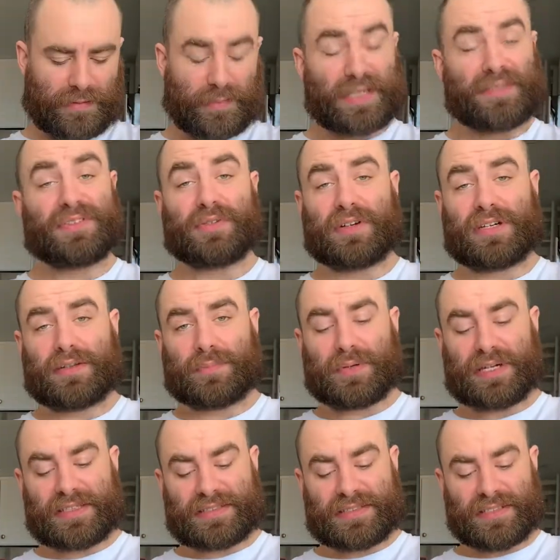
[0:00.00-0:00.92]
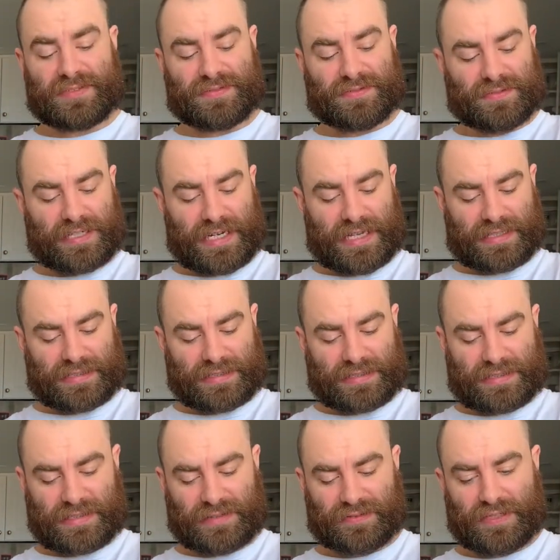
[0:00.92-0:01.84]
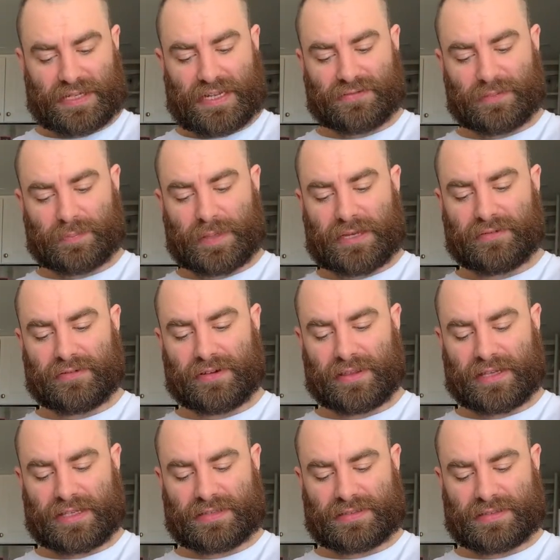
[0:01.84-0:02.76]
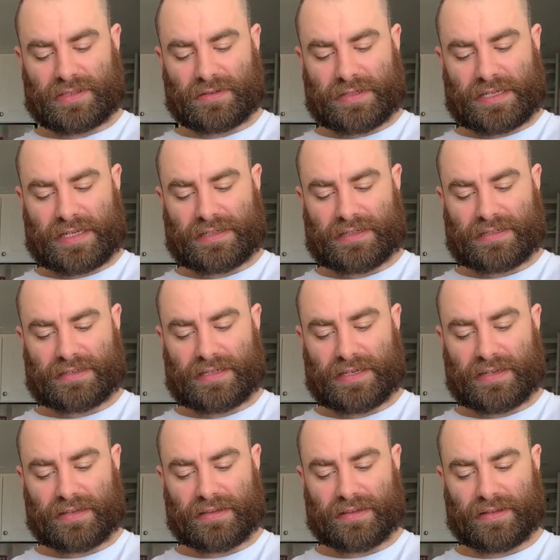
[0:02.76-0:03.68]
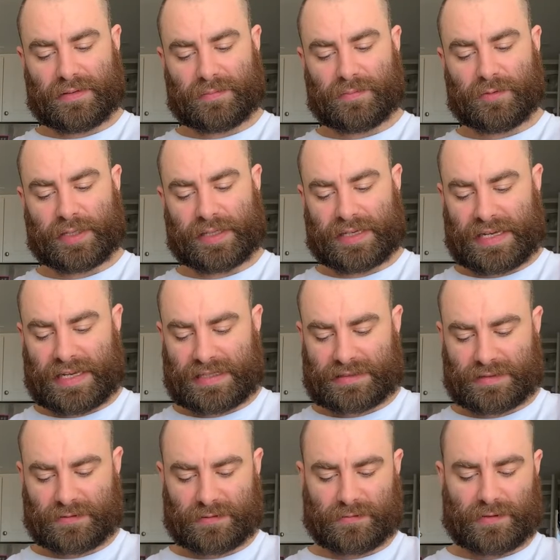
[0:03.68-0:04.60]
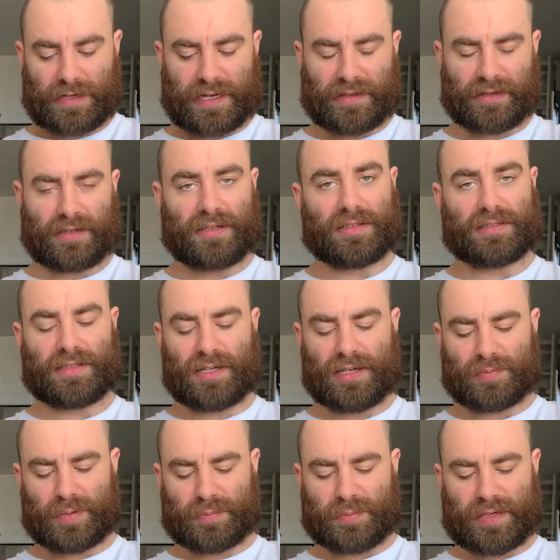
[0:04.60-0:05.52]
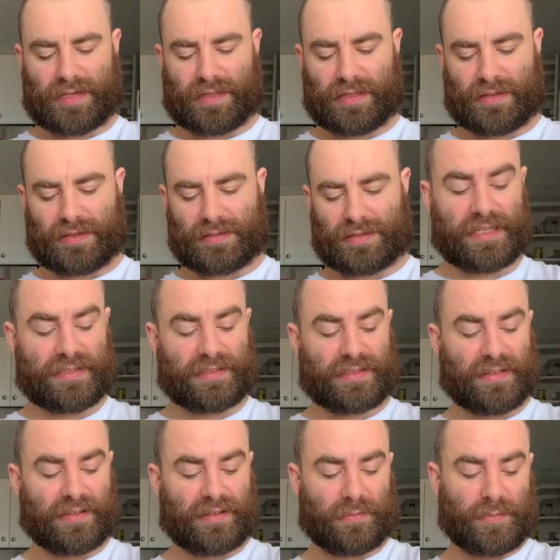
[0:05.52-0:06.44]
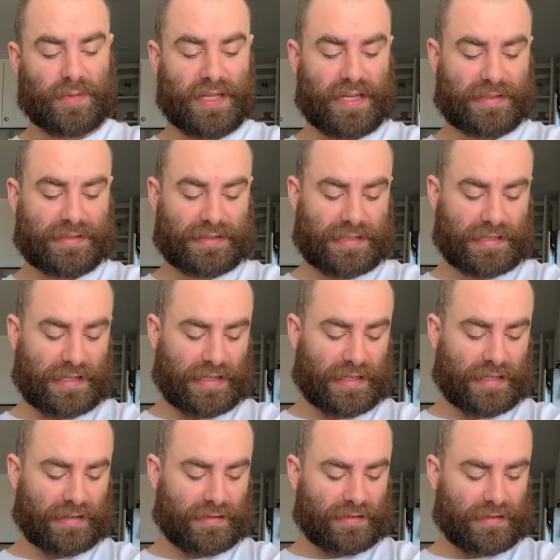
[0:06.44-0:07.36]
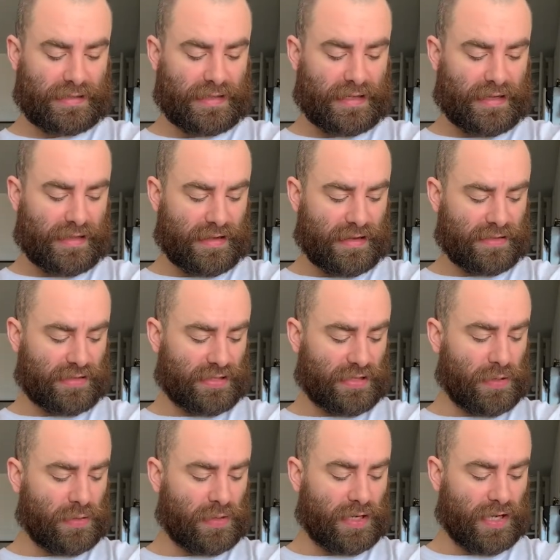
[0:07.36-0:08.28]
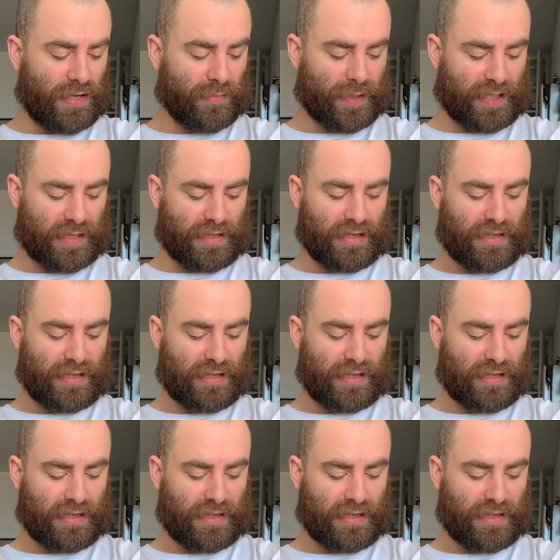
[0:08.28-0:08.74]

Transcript: But if you want to impress your friends, if you have a pet one of these, go ahead and tell them when they ask why they're called carpet pythons, and tell them that they're so common